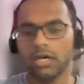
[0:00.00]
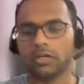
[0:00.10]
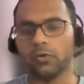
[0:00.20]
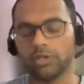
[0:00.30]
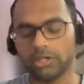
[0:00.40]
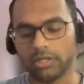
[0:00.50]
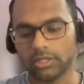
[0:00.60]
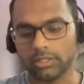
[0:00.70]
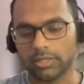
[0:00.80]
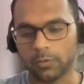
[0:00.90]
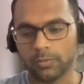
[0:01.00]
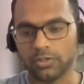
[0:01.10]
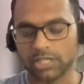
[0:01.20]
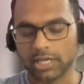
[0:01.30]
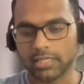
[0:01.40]
cold outbound
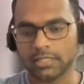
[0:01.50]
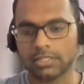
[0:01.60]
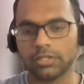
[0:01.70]
sales.